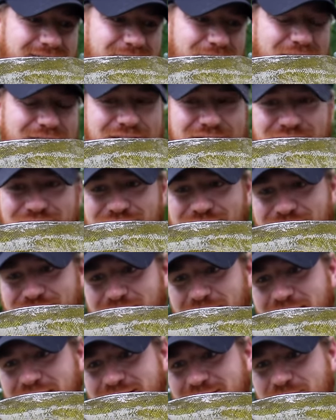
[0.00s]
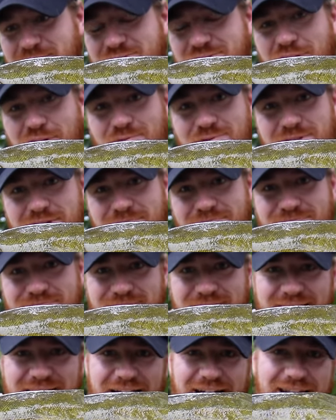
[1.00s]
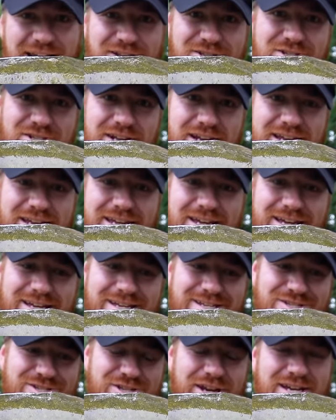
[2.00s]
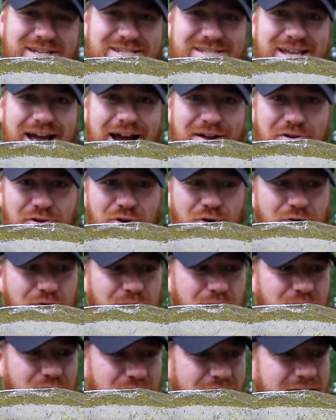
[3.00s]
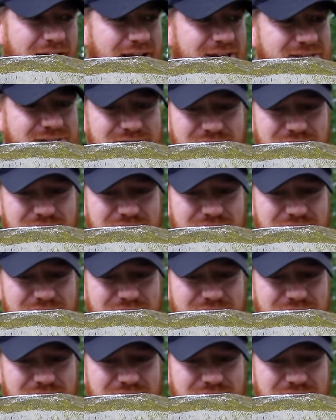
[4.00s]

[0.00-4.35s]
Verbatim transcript: which is crazy. It shows they, they can actually chase down and hunt prey.